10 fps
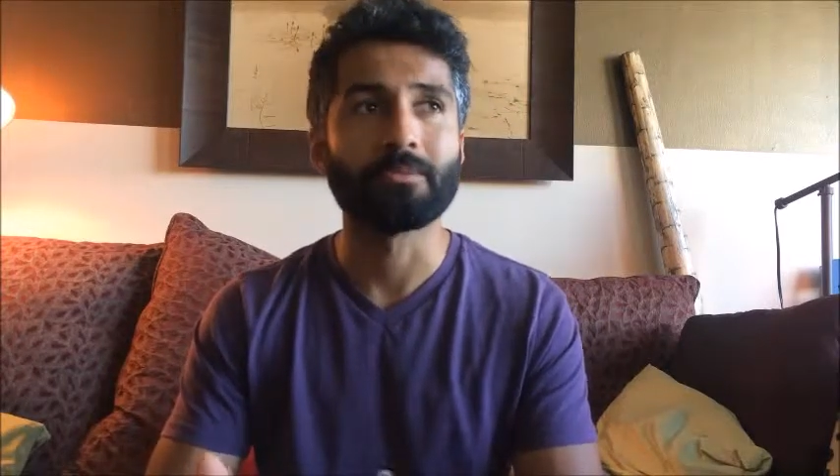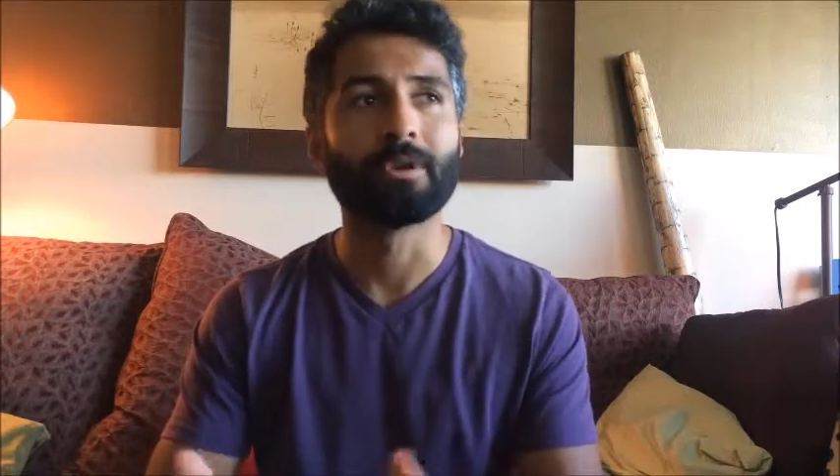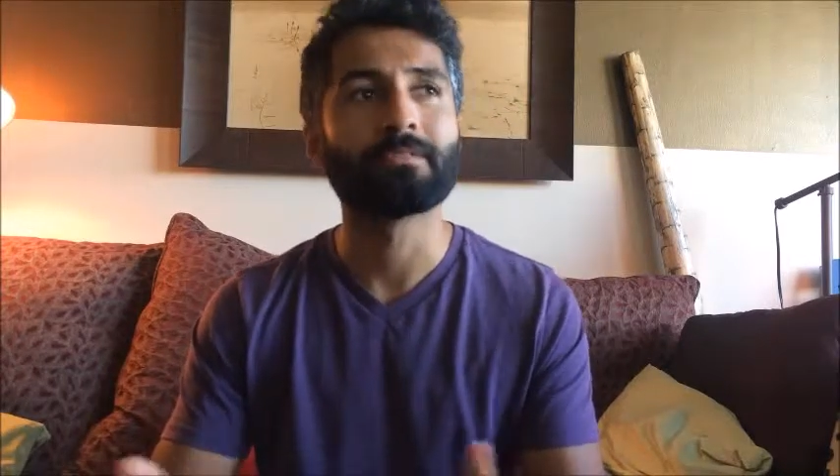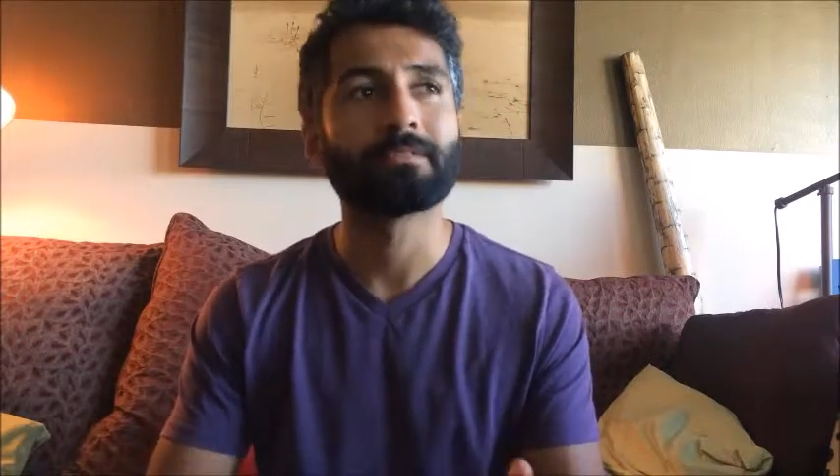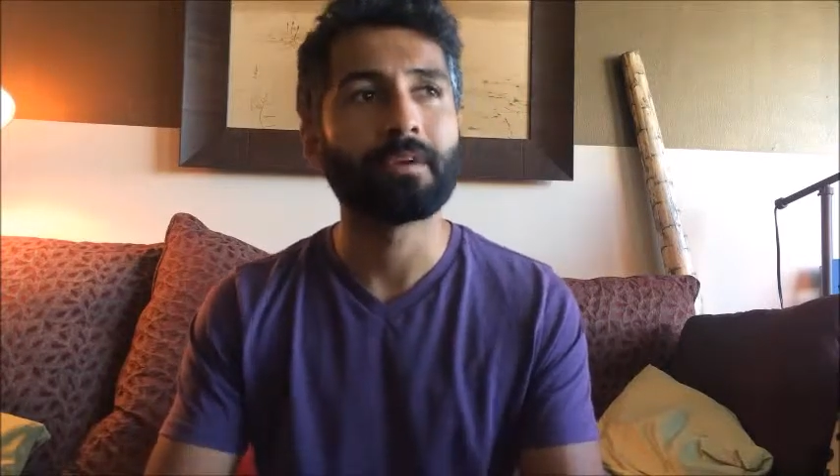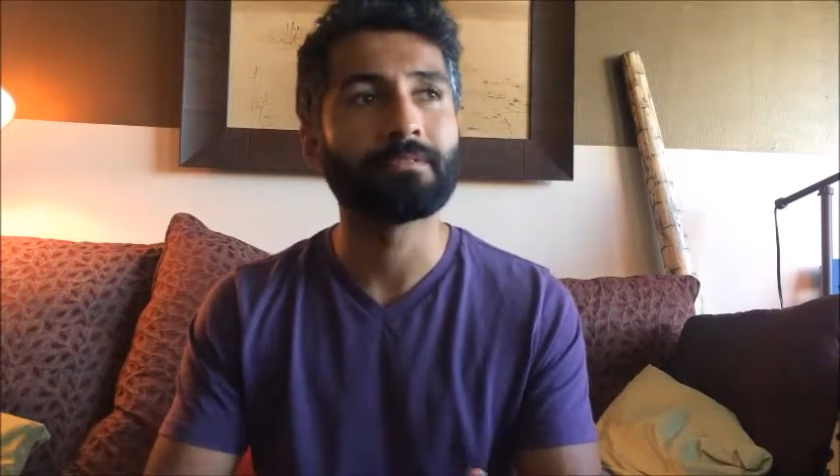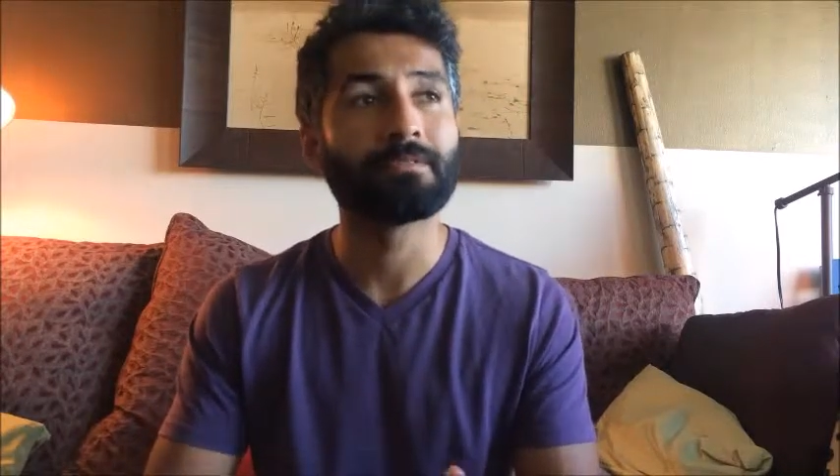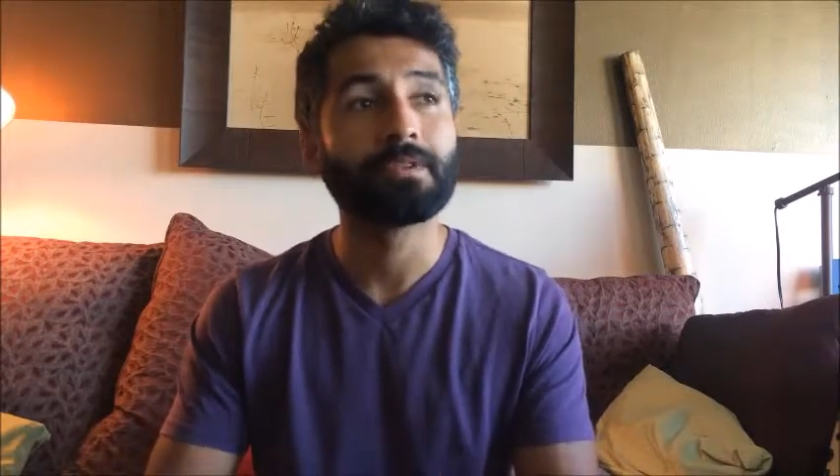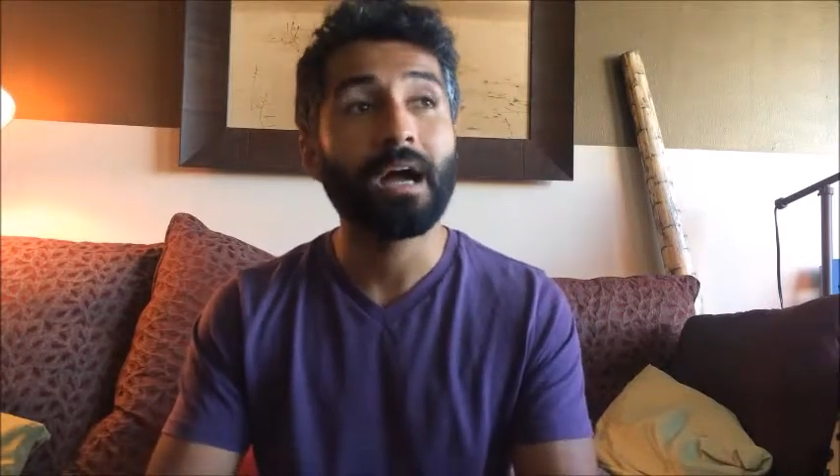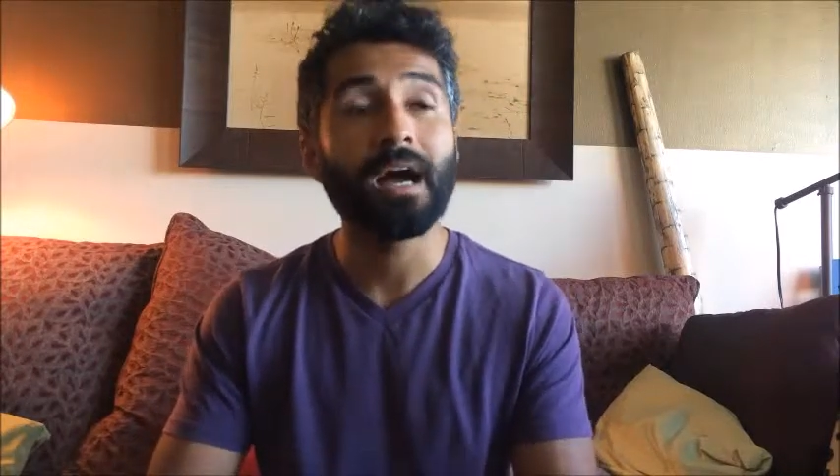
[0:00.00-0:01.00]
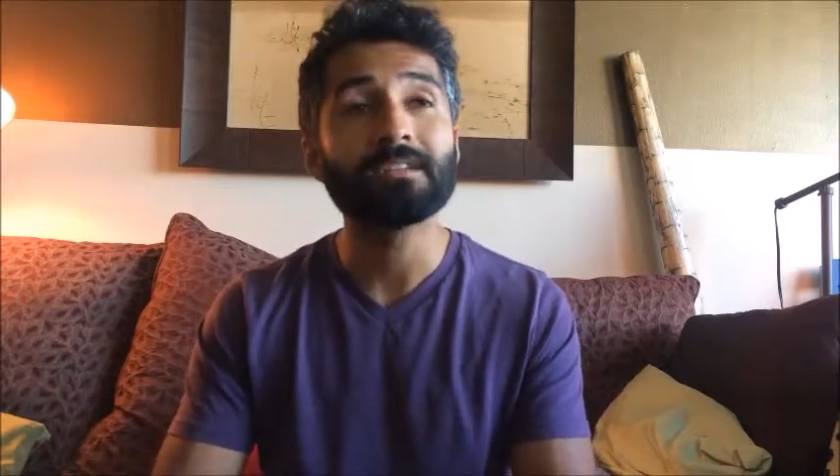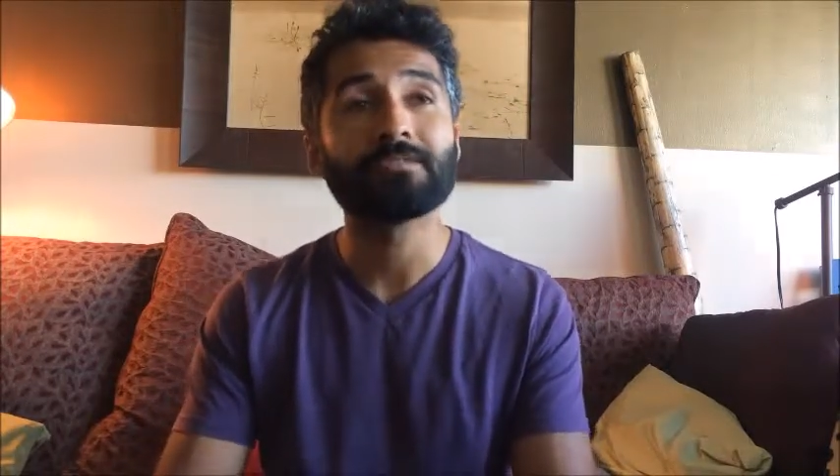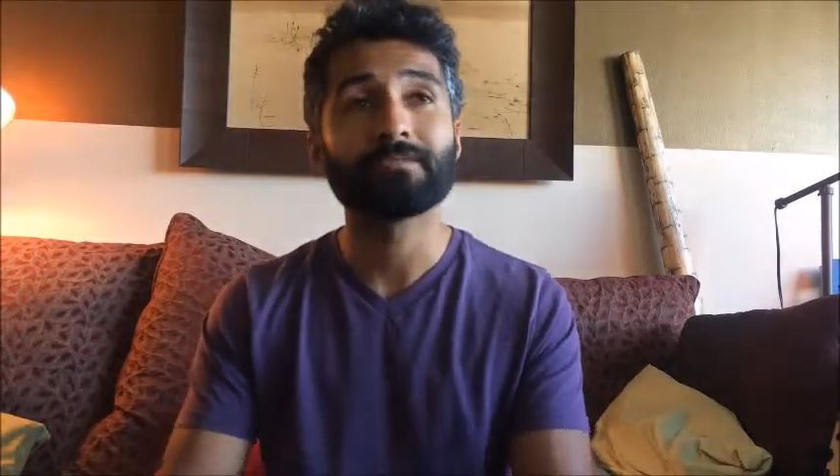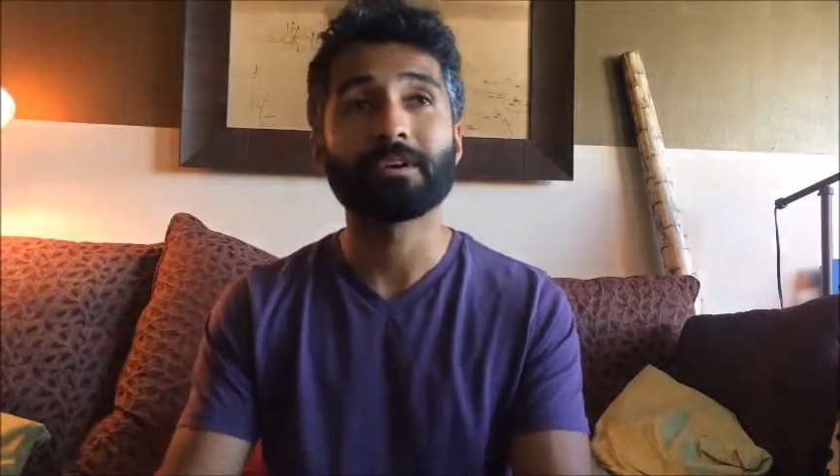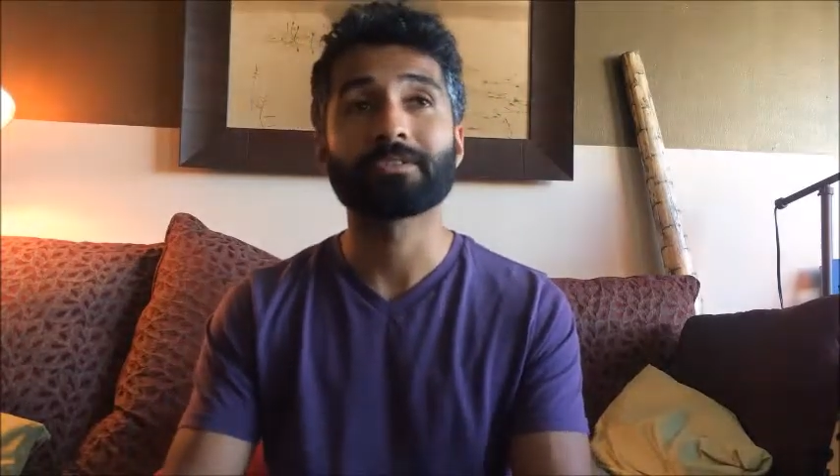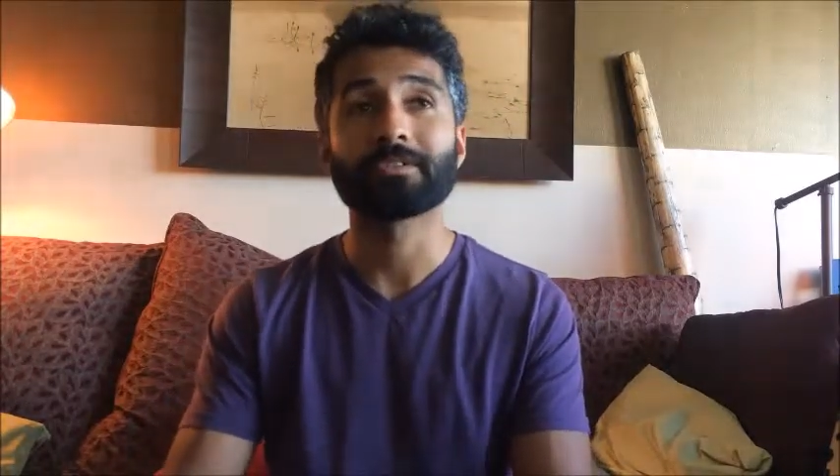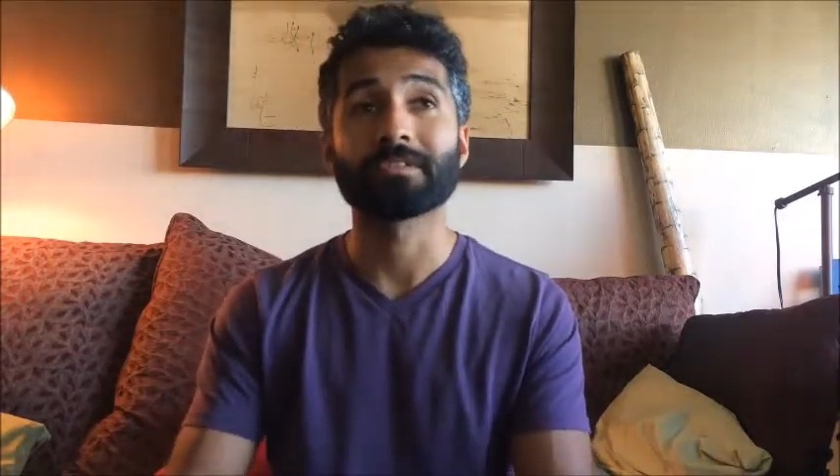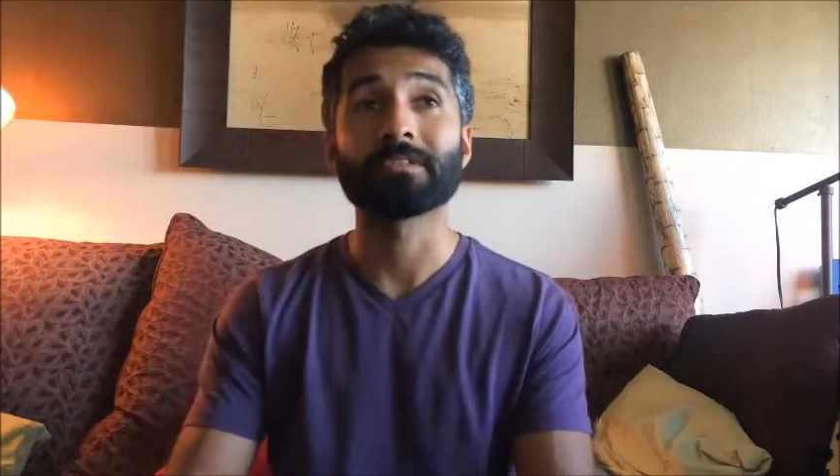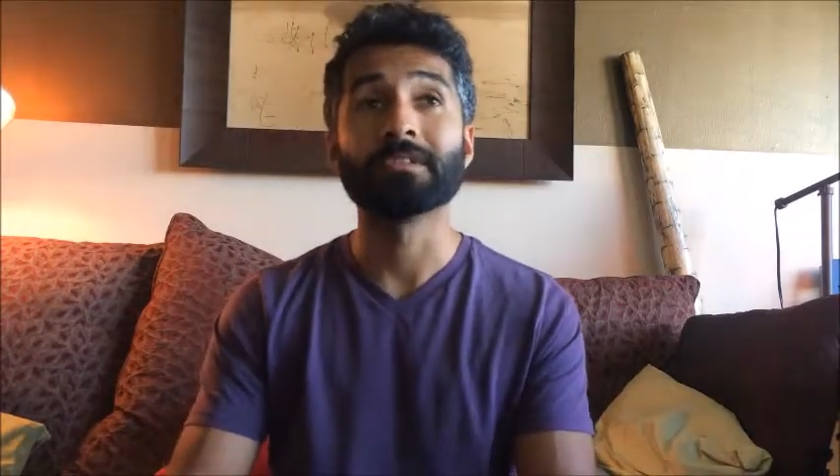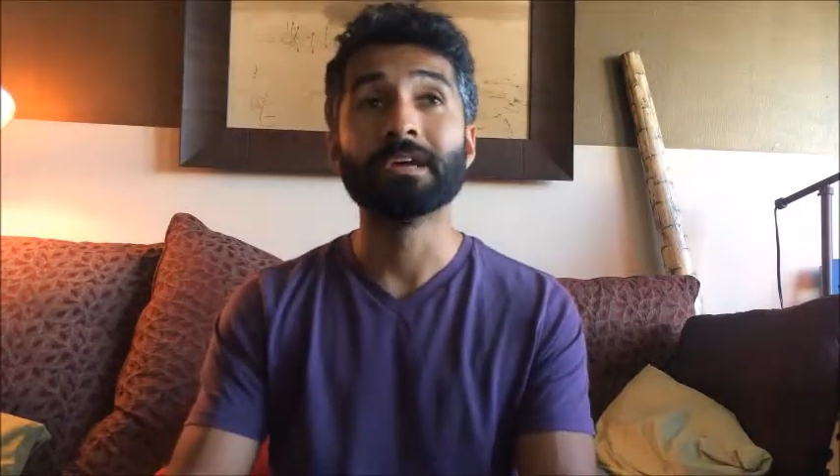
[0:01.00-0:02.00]
but I've kind of felt it
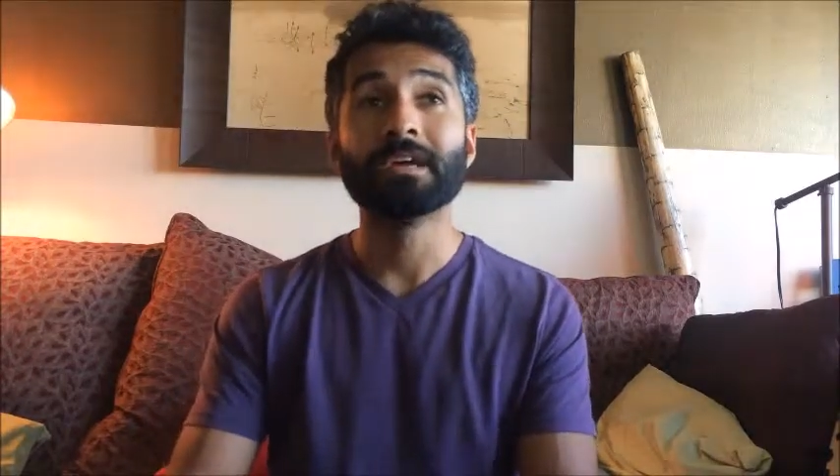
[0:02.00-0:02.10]
in